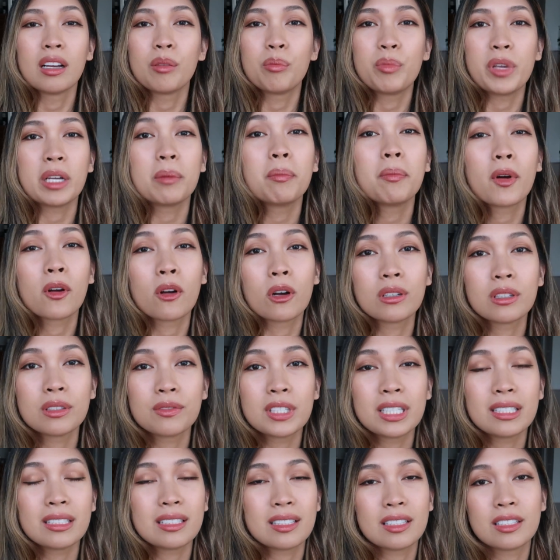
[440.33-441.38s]
a big part
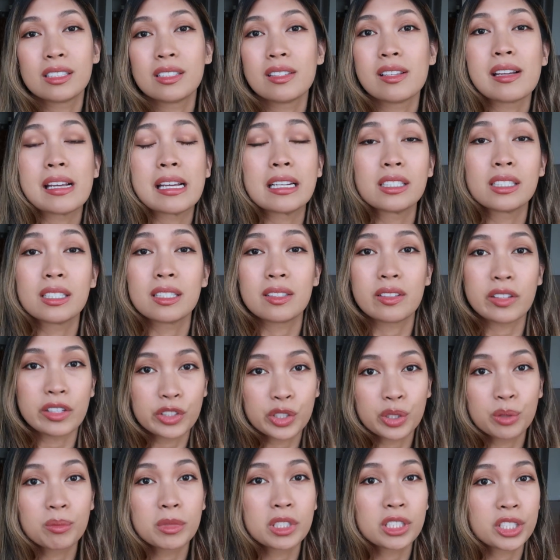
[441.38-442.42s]
of this is the
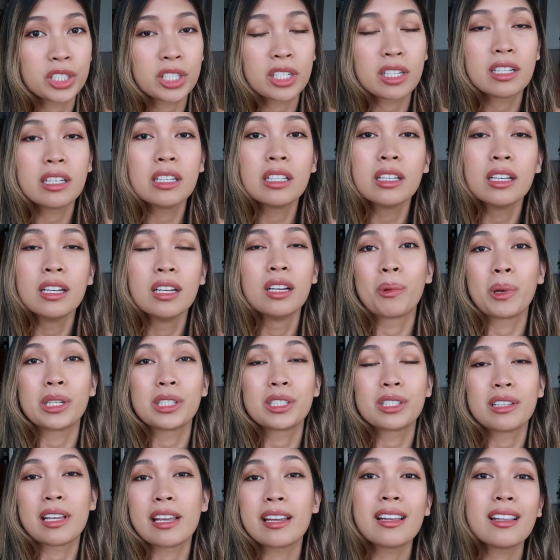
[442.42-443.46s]
anesthesia machine,
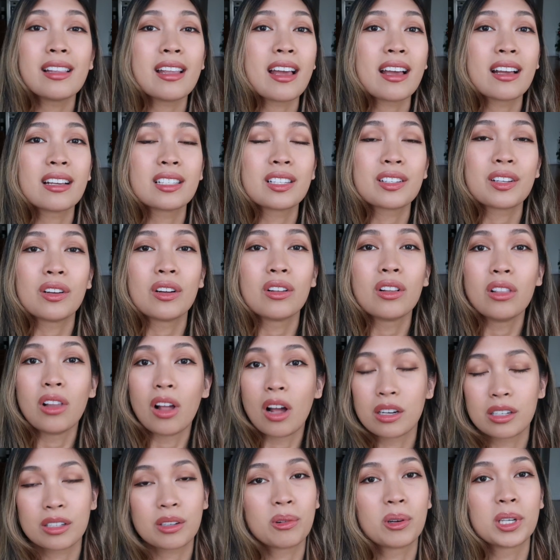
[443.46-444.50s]
which they can ask a
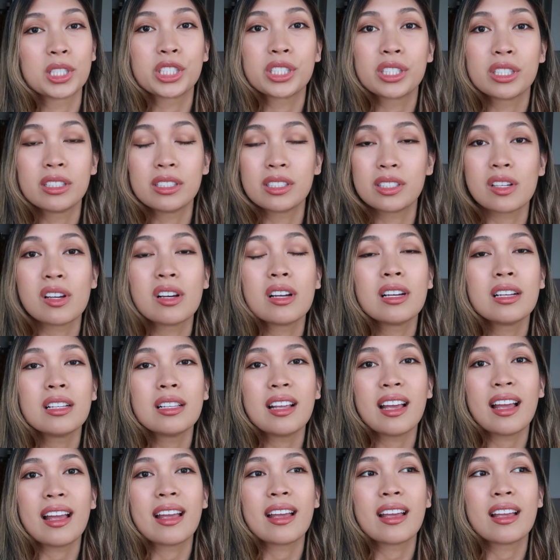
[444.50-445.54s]
lot of questions
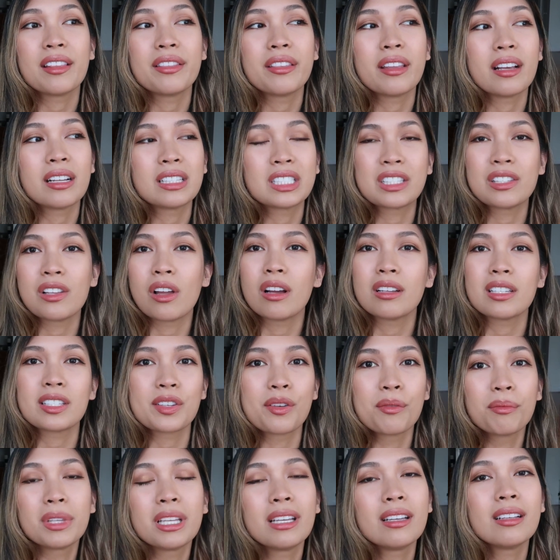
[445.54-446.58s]
on, and it's not
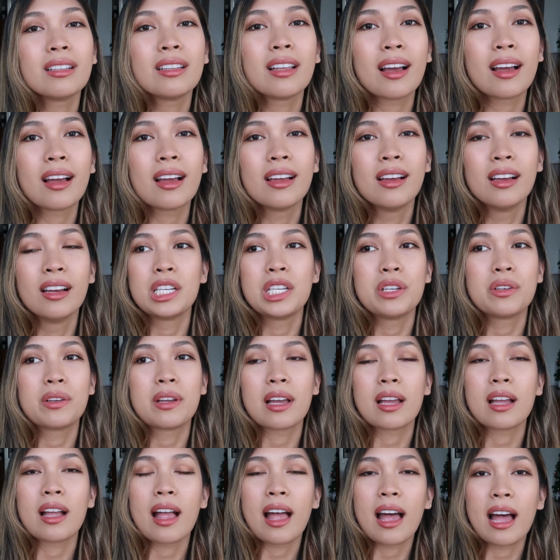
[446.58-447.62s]
something that you
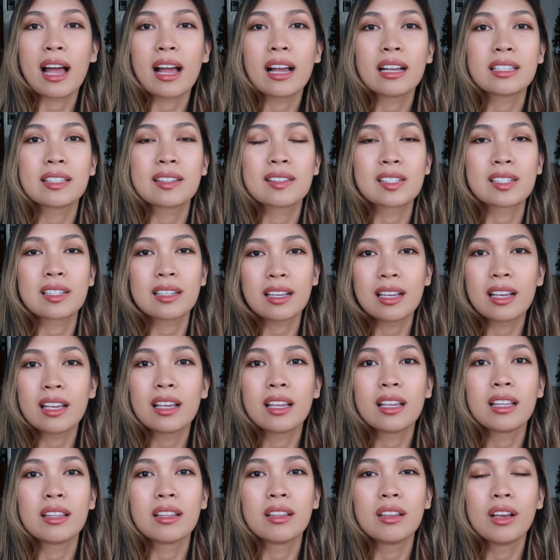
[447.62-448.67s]
get asked
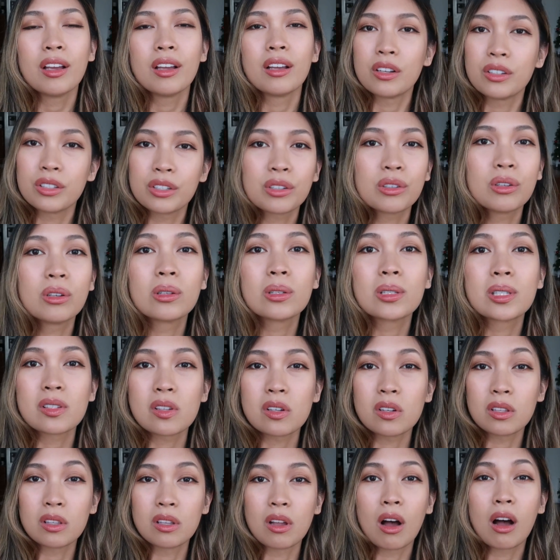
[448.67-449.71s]
in
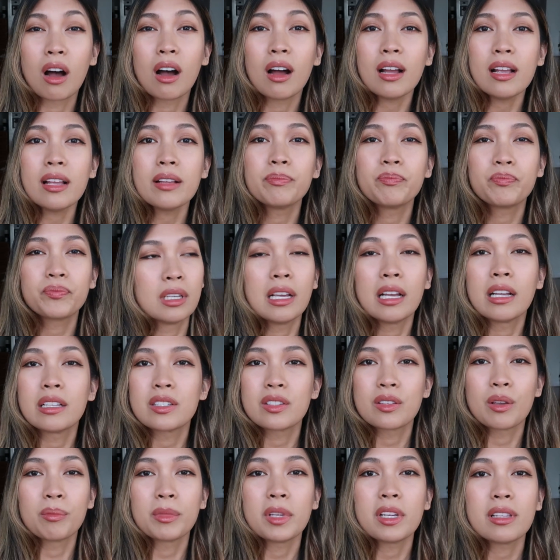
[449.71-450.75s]
clinicals a lot. It's
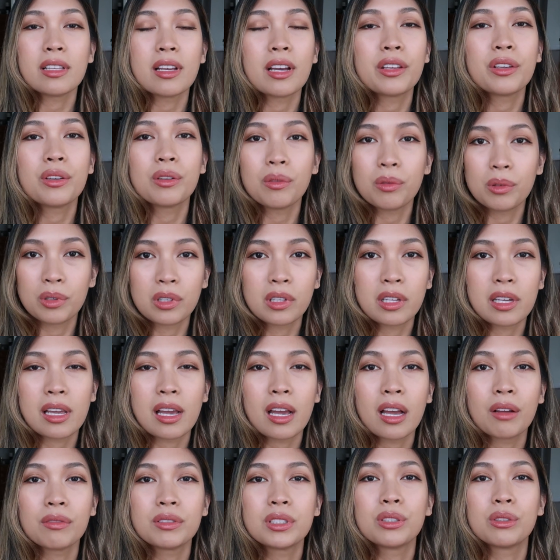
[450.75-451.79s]
something that you really
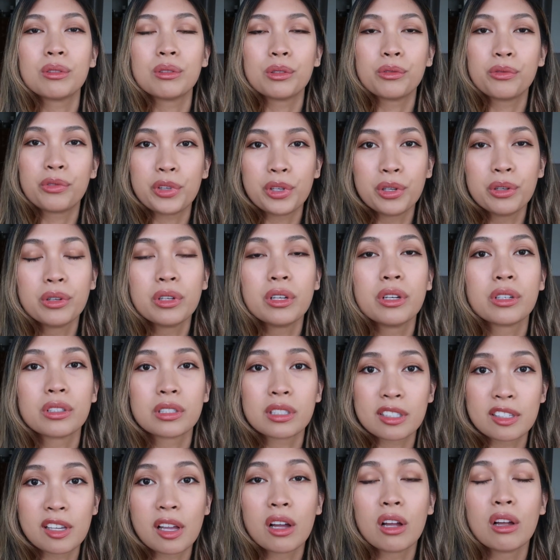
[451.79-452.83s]
have to review
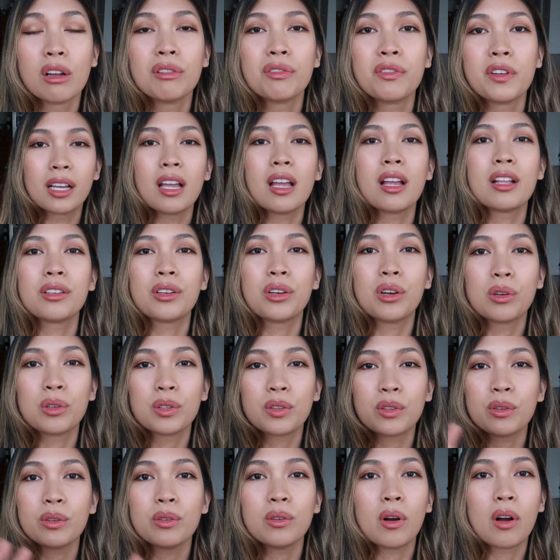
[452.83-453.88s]
yourself and go
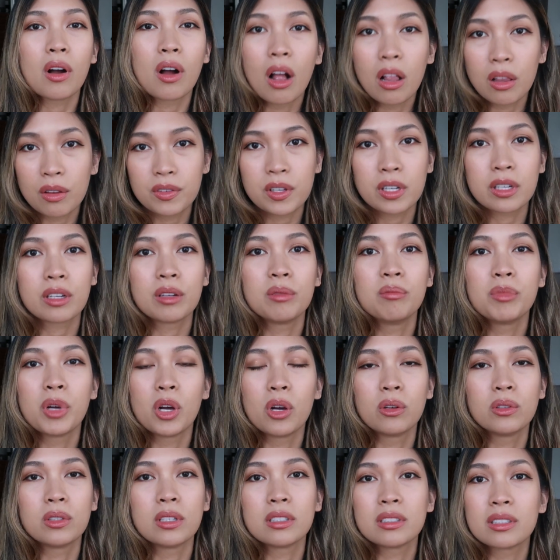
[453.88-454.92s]
through all of the
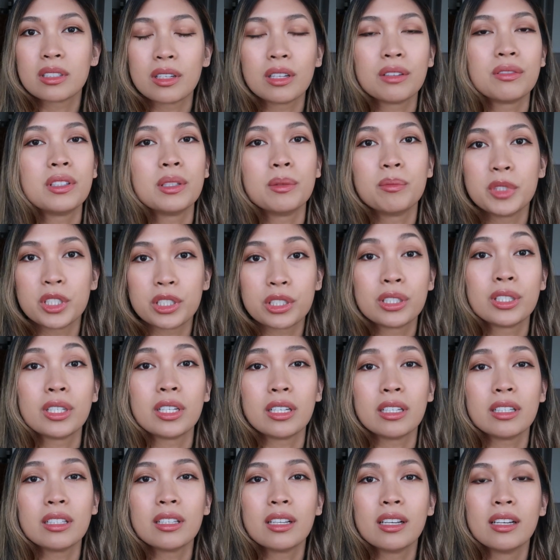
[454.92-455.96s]
components of the
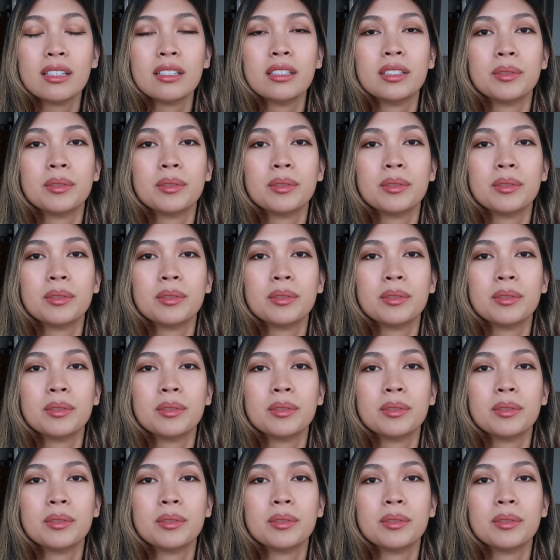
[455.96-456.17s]
machine.